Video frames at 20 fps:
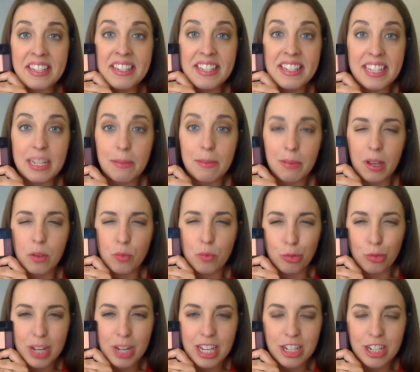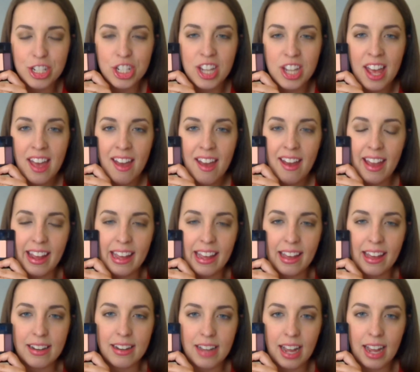deep and rich,
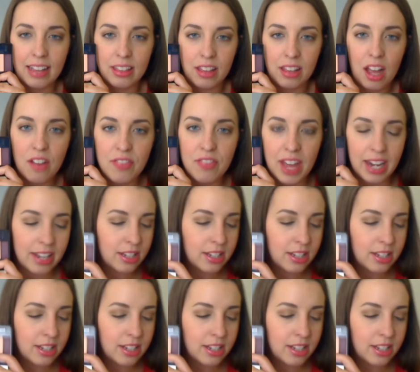and I love that.